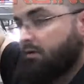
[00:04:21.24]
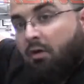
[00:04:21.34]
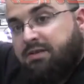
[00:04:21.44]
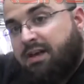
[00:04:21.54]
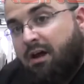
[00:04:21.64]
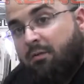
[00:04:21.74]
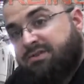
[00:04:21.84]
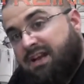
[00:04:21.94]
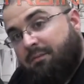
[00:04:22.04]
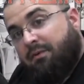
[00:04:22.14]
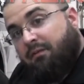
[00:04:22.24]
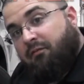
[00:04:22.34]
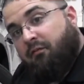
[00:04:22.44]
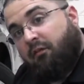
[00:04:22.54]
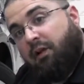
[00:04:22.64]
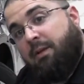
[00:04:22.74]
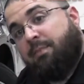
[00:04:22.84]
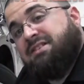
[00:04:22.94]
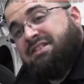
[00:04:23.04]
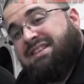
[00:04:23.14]
Notice how I was able to flip
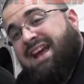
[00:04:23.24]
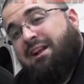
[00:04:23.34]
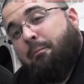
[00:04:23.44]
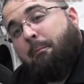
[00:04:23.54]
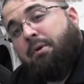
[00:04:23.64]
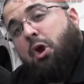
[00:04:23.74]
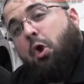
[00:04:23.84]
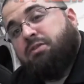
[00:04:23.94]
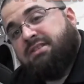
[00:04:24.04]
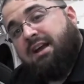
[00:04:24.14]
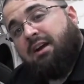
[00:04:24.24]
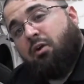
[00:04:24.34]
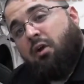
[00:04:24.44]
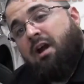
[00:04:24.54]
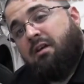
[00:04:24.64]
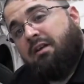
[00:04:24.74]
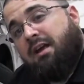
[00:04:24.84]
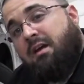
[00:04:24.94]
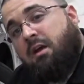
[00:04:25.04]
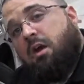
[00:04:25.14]
and just kind of coast that crown
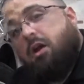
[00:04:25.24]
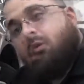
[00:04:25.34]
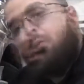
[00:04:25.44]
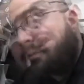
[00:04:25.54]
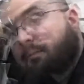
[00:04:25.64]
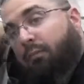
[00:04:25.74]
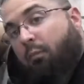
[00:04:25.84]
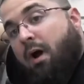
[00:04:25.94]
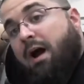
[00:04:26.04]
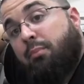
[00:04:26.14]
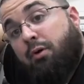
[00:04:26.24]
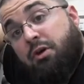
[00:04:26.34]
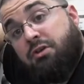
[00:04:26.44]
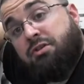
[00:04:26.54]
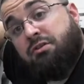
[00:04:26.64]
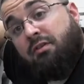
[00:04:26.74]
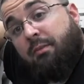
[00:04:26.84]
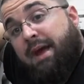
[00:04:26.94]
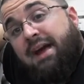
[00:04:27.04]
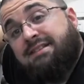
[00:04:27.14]
down while I pushed the
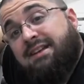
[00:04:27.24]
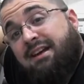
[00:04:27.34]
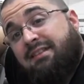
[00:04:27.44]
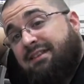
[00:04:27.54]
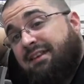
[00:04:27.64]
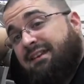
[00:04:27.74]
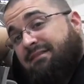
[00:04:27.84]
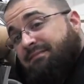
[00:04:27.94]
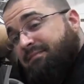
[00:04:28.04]
back side of the dent.